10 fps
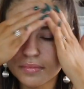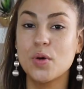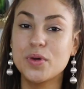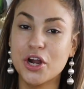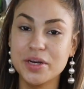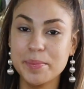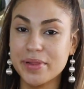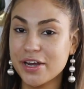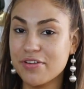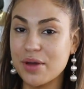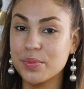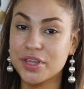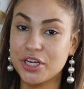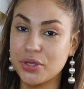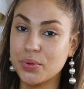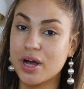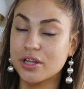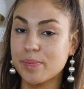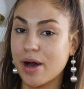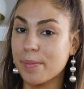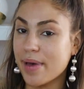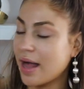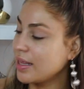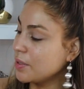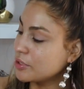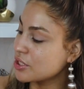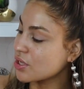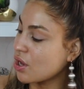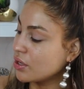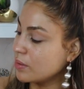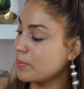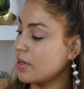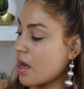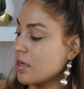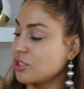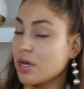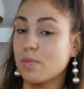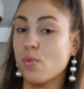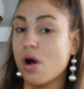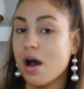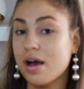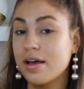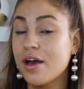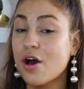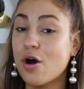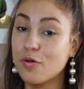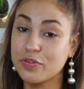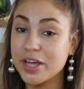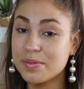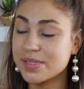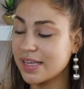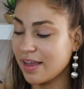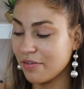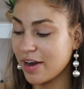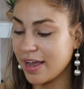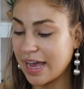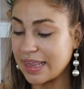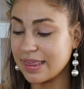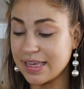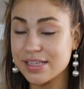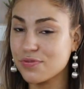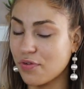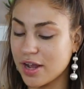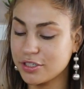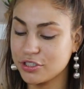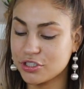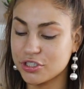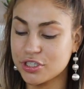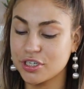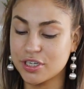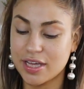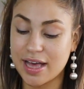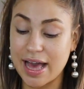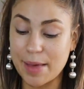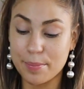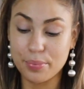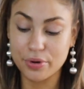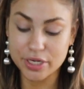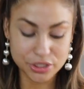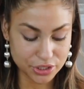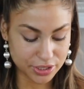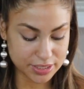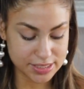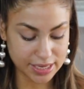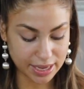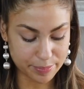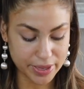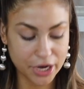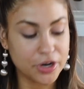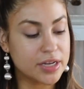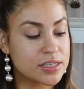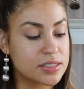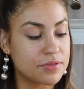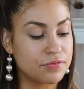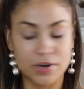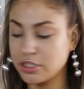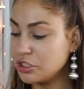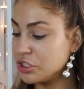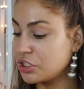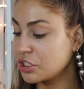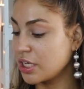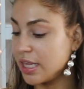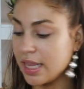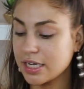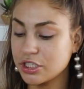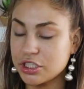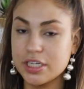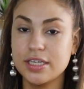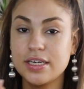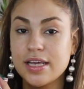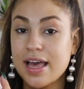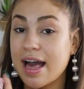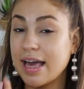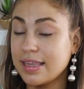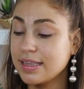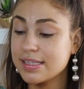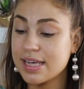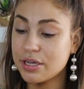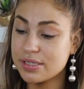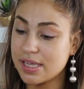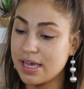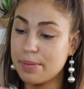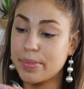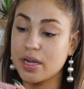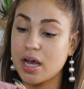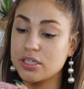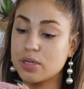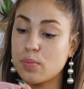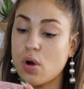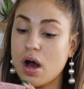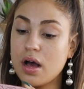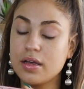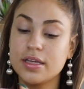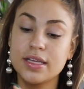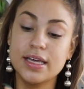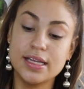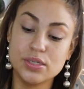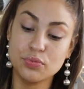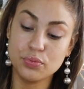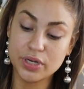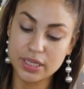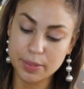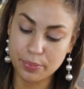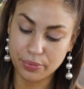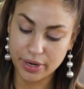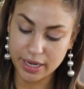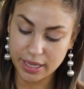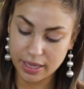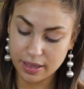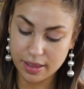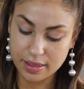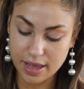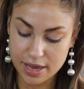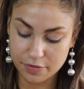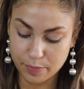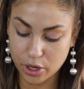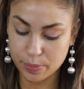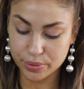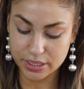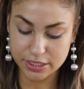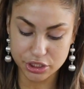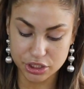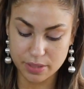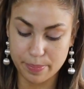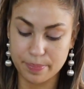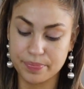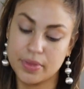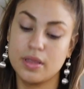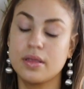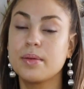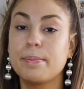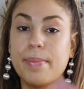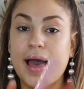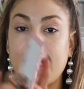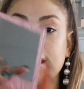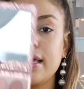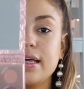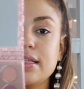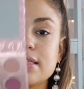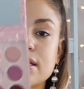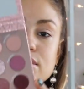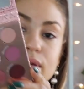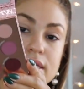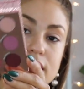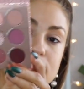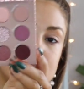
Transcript: We are going to be playing around with the new ColourPop palette, which is called Ménage A Muah. Hopefully I'm saying that right. I think it's French. I'm pretty sure it's like a Paris French collection. I think that's how you say it, Ménage A Muah. It's a really pretty kind of purplish palette, as you guys can